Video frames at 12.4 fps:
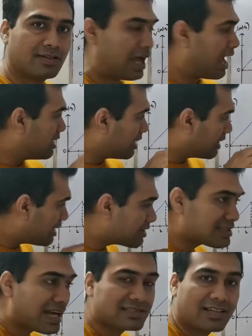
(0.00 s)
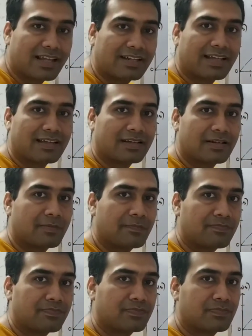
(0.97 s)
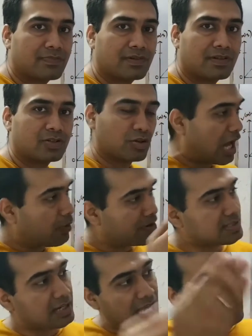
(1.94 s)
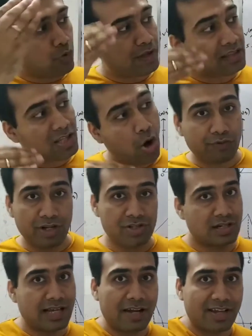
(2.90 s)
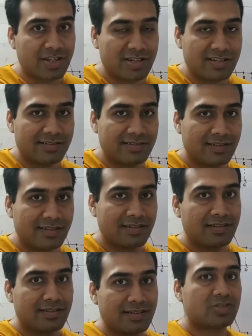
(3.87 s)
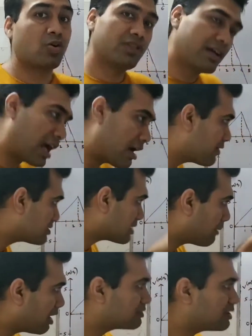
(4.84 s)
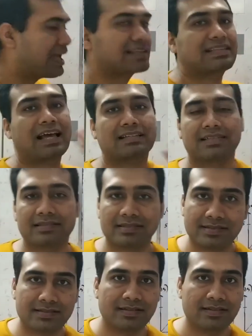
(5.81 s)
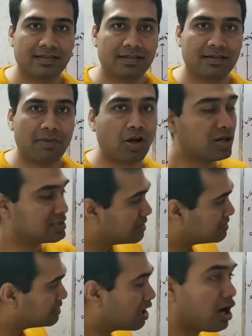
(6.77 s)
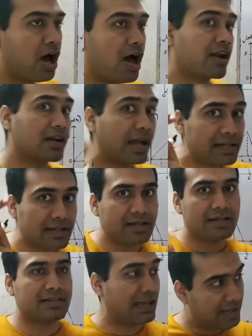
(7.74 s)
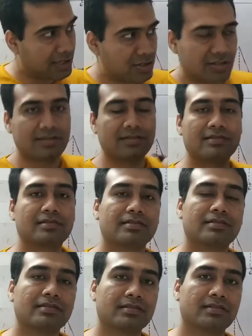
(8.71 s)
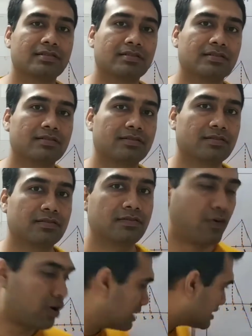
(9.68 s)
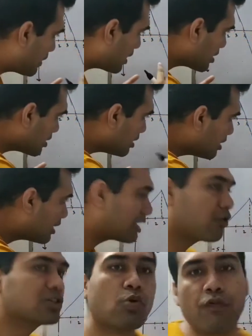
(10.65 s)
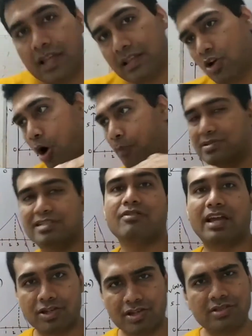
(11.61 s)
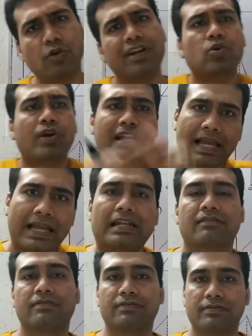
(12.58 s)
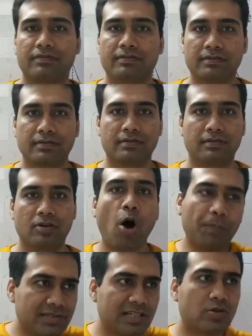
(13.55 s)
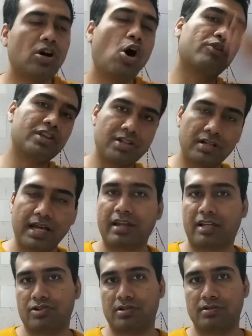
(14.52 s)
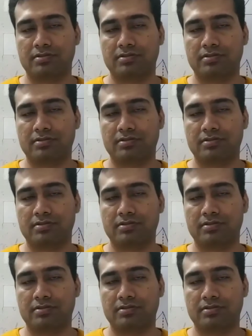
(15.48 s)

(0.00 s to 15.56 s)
And again it is accelerating. So now it is again moving in the original direction. So the graph is above the x-axis, because it is in the right direction. For this period, it was moving in the opposite direction, so we took it negative, opposite to the original direction.